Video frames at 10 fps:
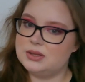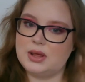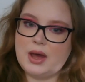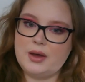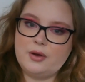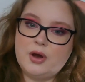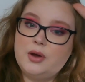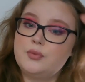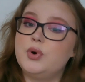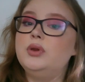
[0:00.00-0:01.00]
that
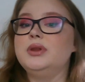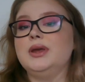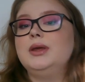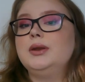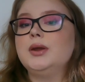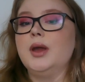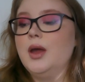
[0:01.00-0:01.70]
got rolled in